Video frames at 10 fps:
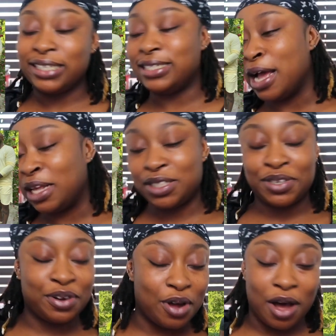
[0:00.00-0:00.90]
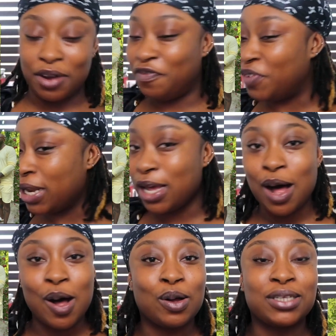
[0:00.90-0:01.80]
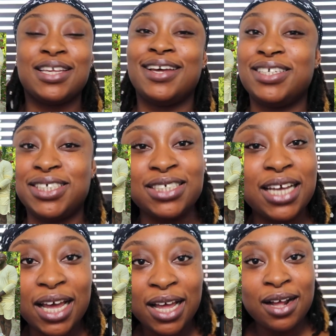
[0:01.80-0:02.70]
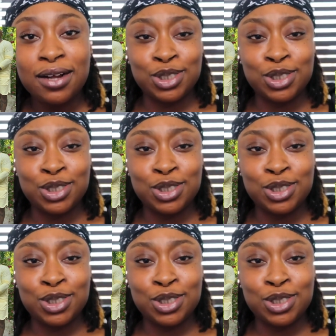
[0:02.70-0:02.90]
dancing in all the videos and shit.